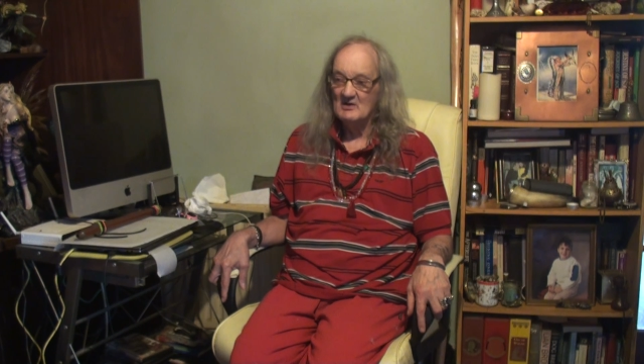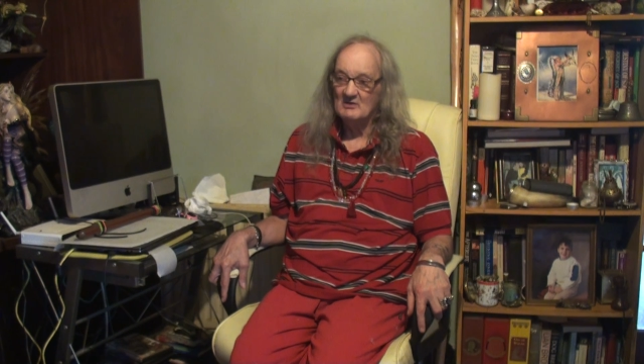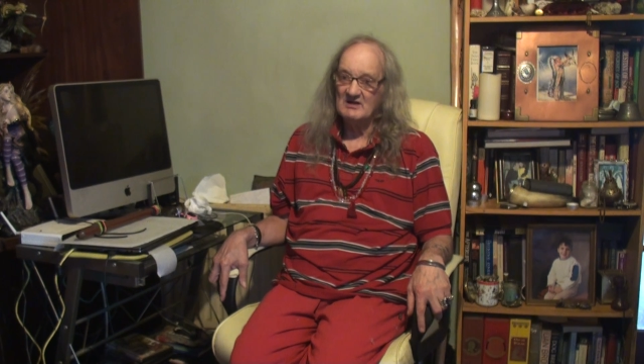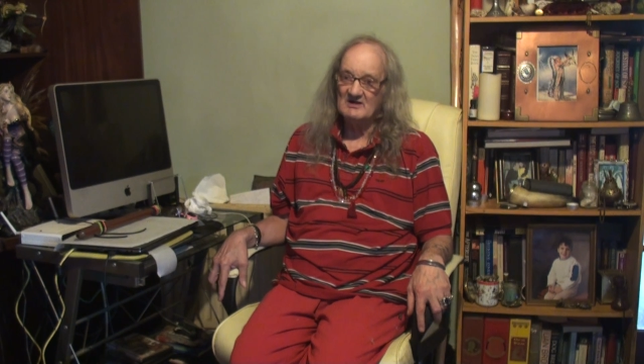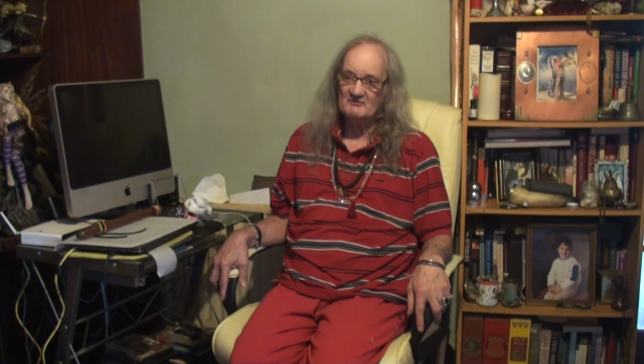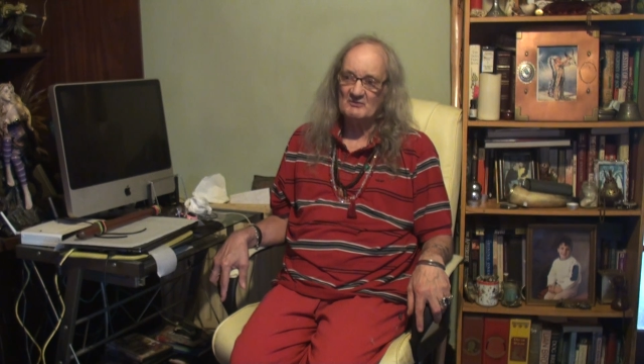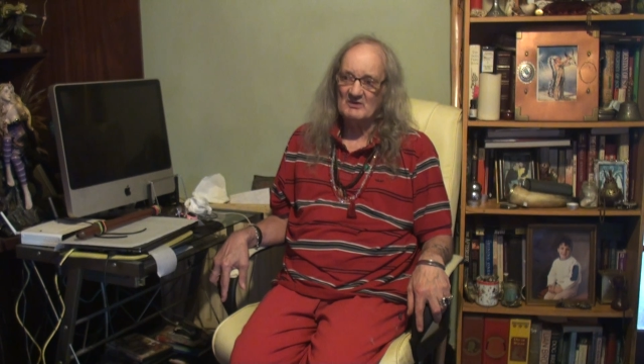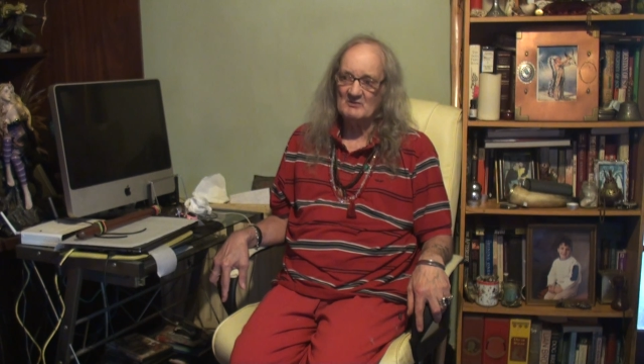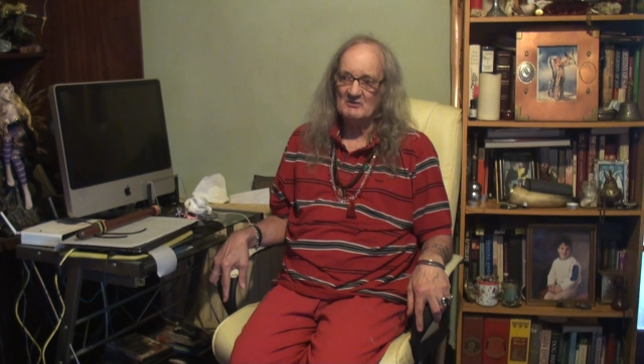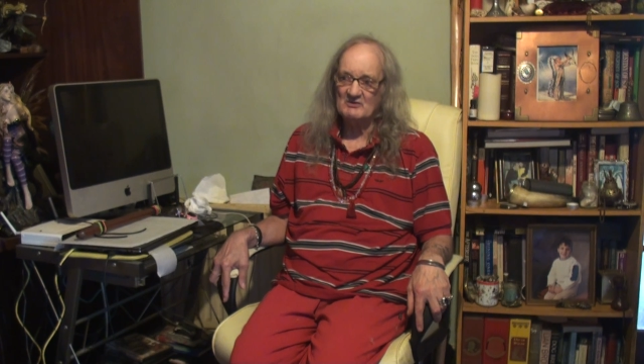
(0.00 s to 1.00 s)
Well, I for
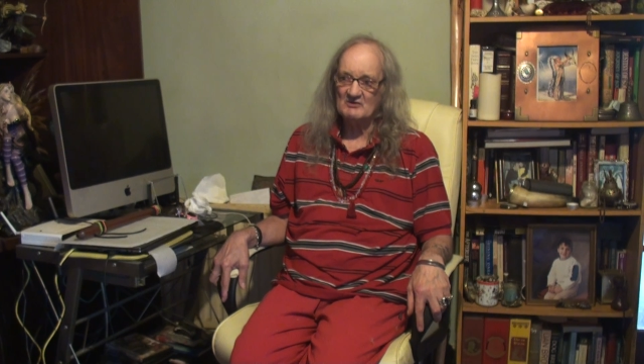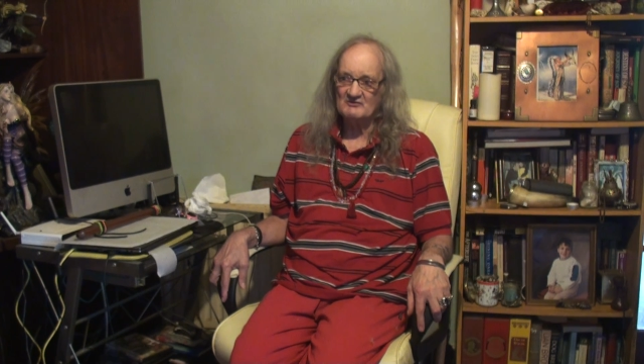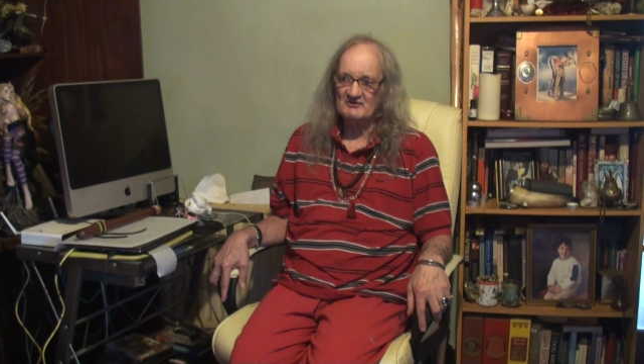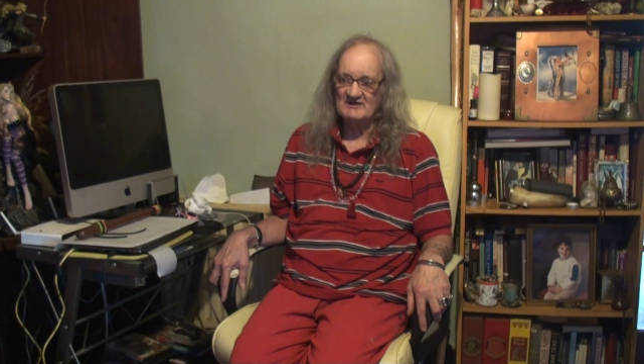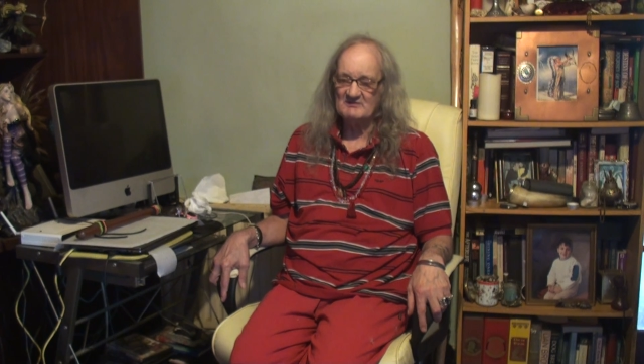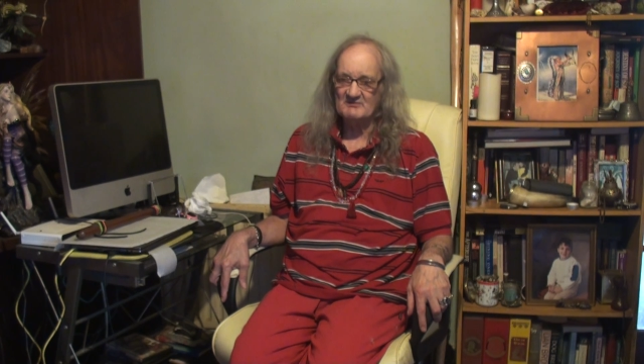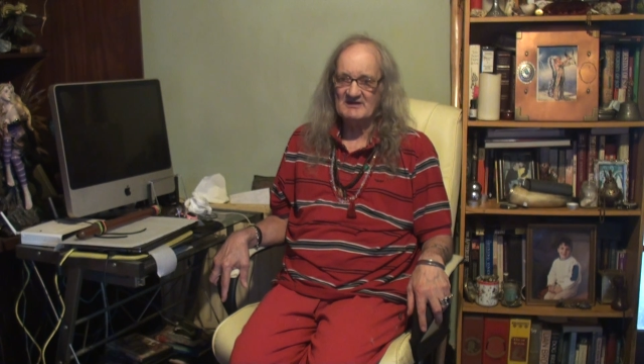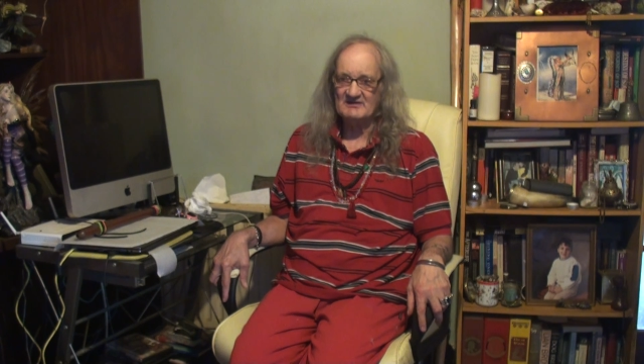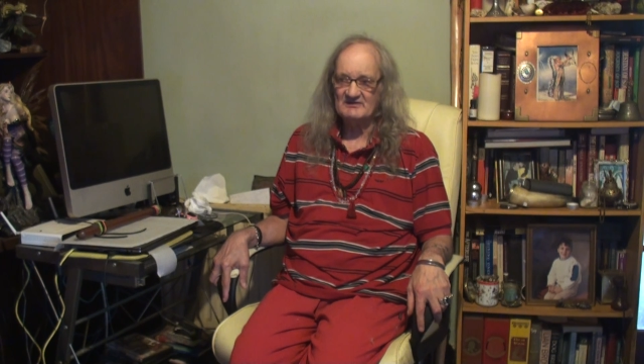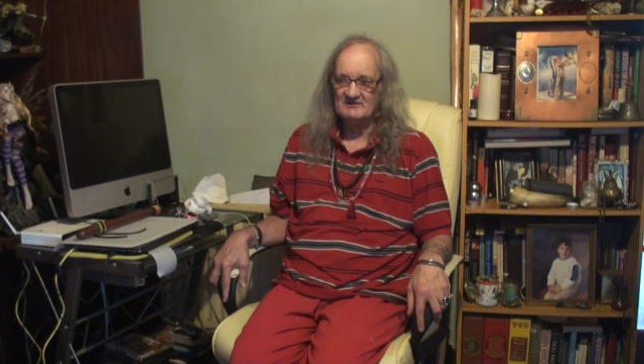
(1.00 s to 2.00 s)
one won't go
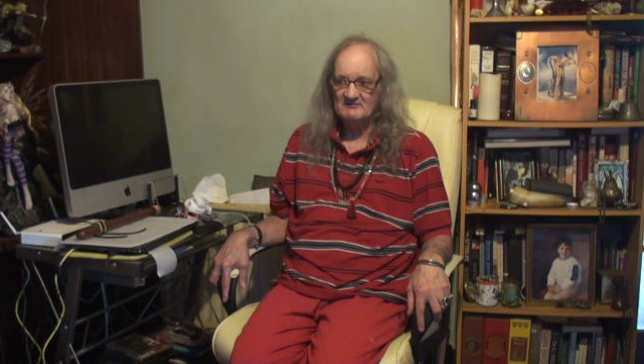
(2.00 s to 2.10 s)
jelly-brained.